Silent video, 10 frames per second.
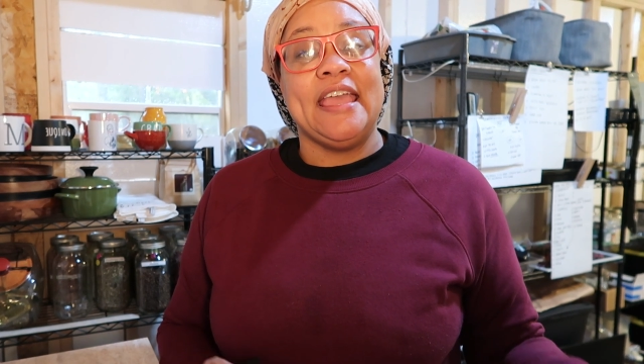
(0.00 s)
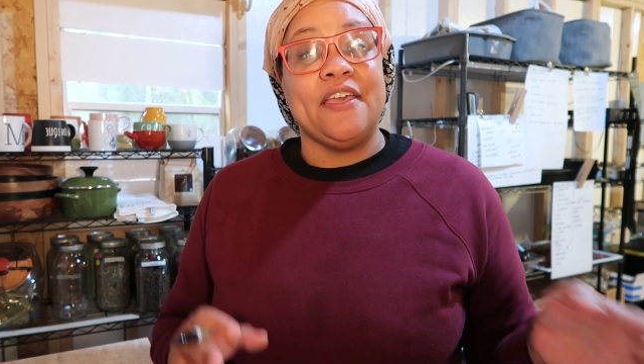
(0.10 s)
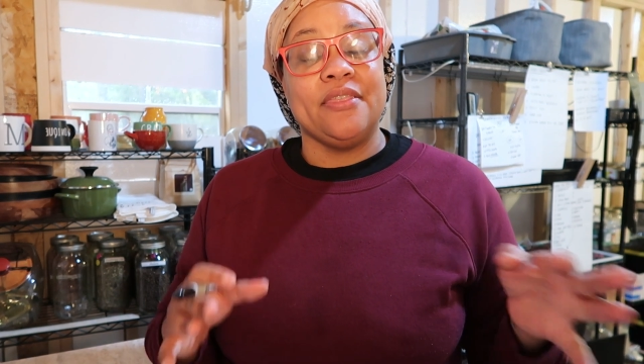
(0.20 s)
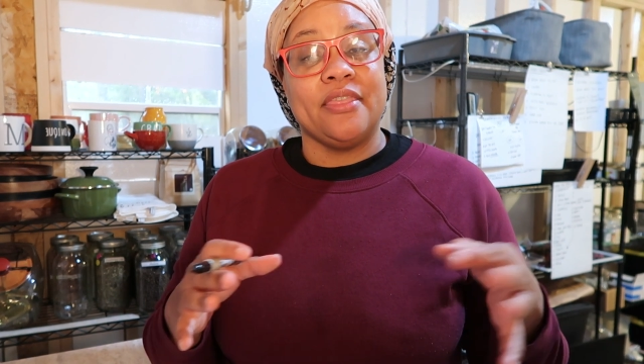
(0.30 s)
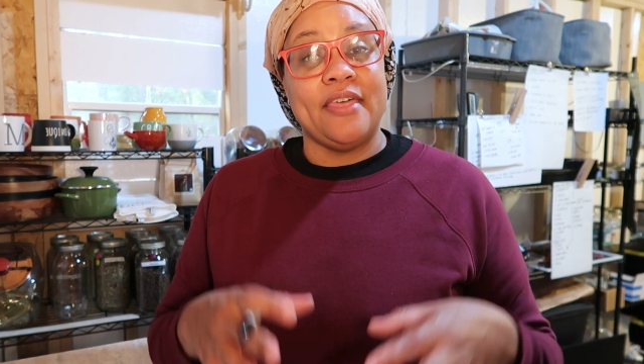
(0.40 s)

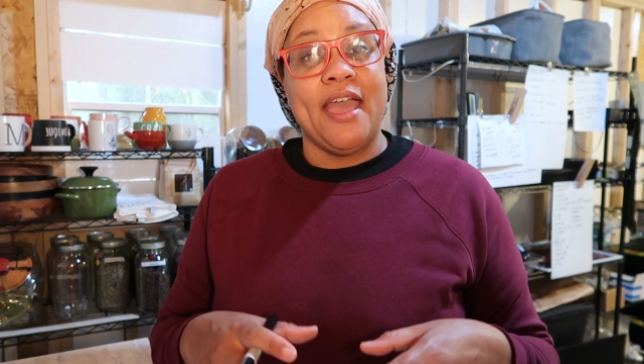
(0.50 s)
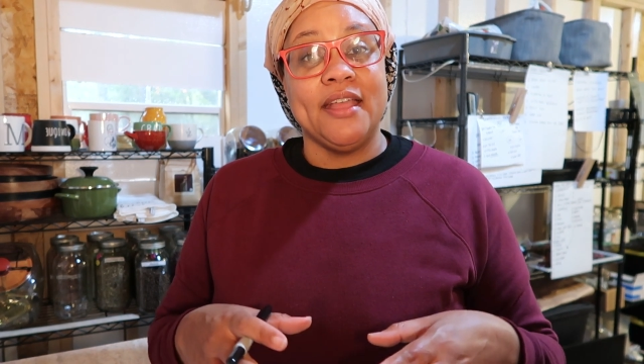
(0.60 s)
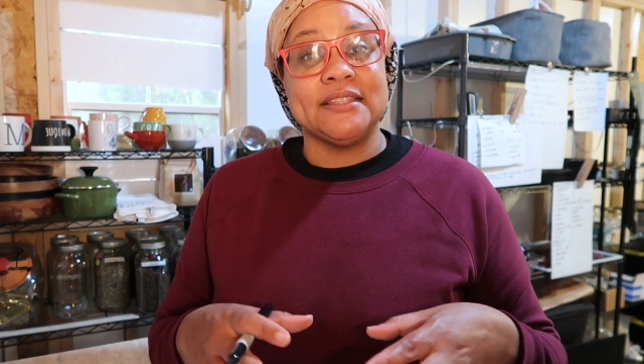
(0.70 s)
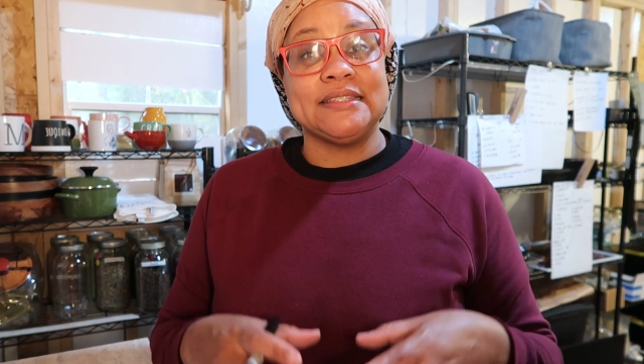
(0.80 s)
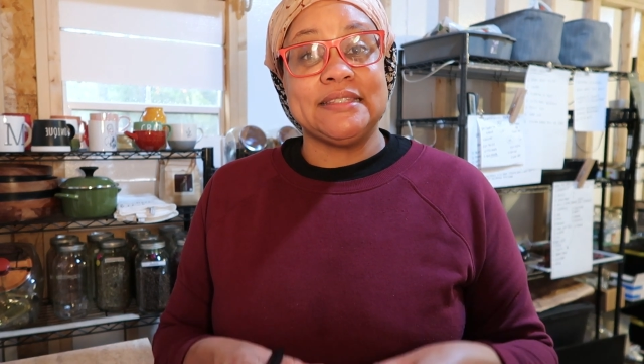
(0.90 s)
and
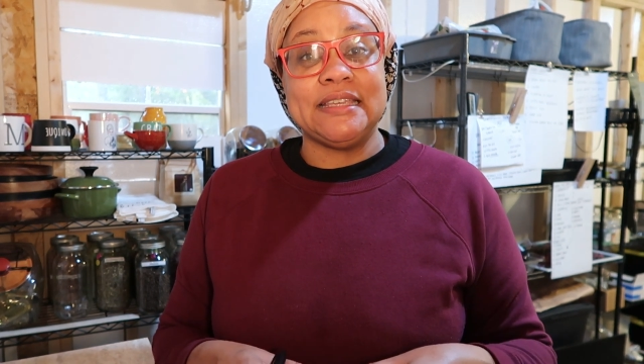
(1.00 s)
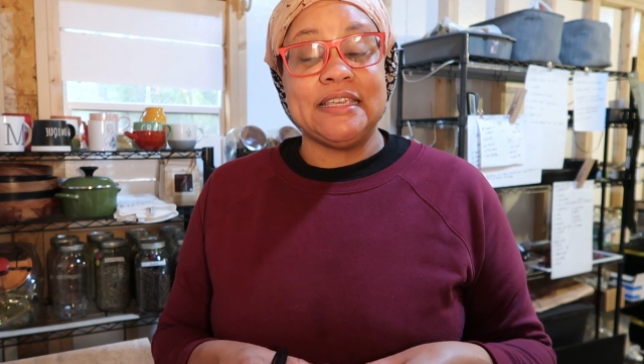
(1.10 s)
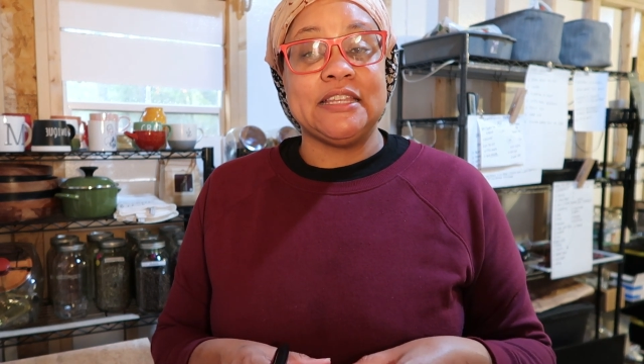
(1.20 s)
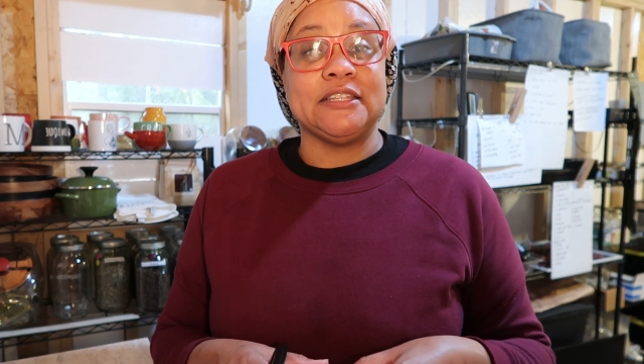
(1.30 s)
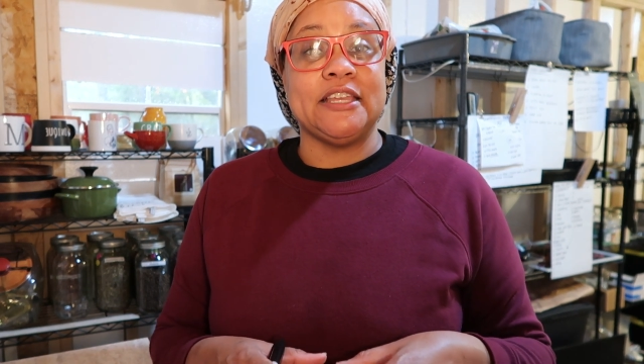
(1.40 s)
that
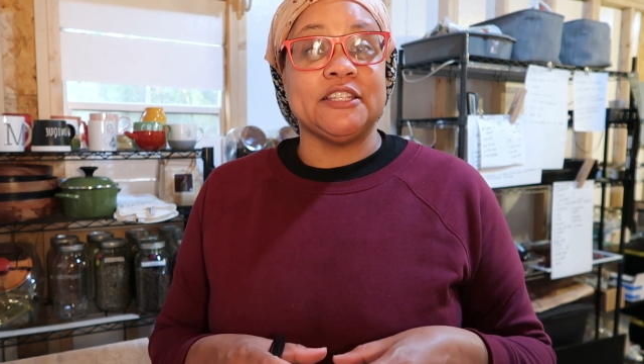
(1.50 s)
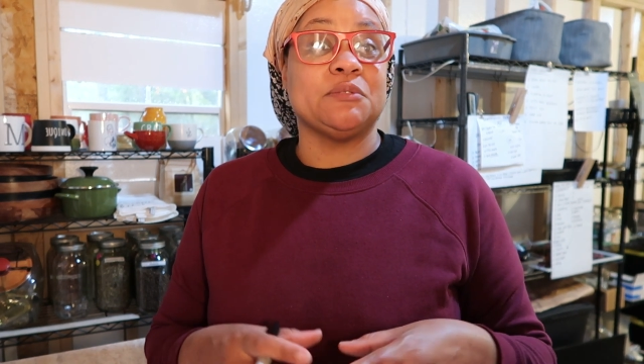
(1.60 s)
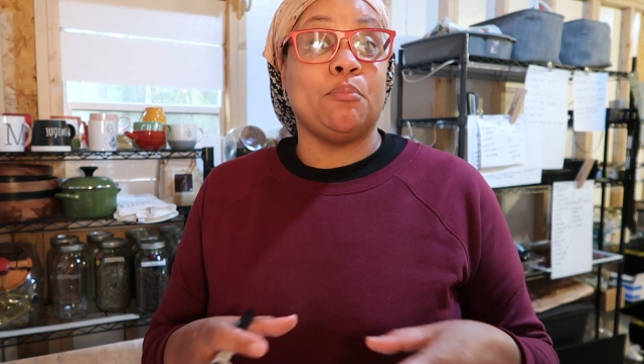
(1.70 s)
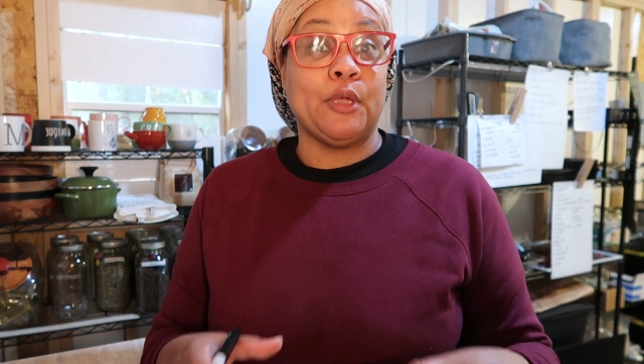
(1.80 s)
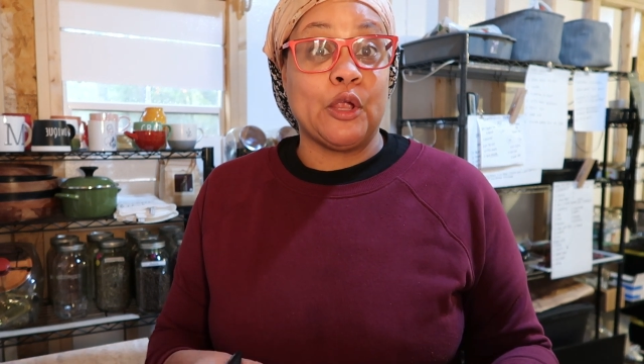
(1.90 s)
seed gets
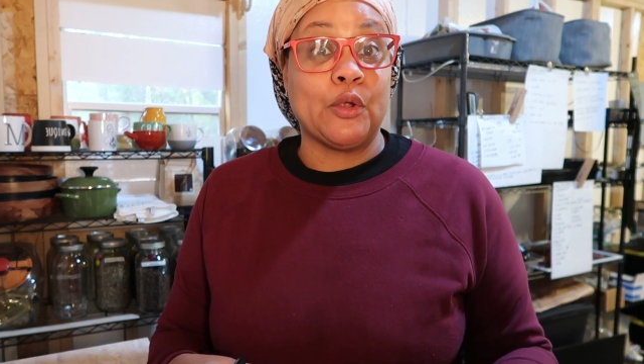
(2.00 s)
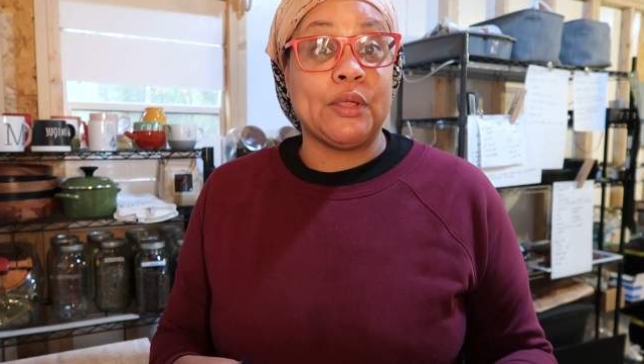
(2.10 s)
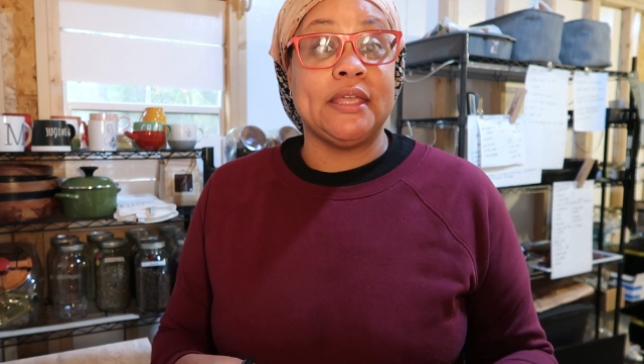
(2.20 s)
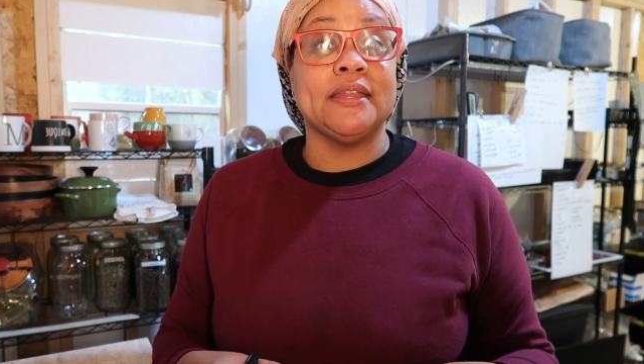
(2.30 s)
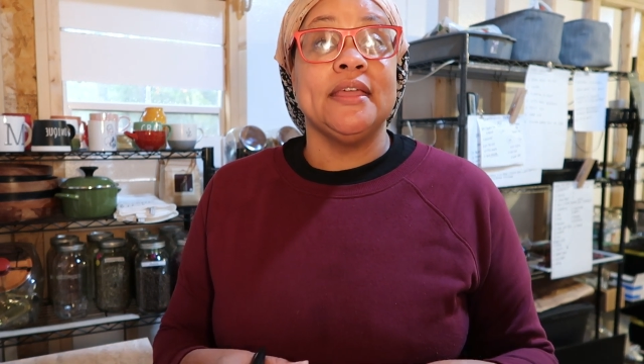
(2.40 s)

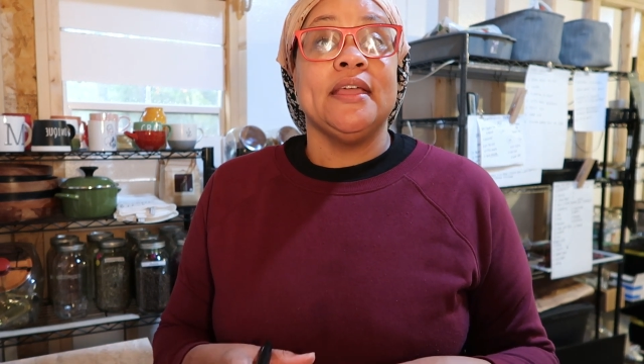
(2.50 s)
buried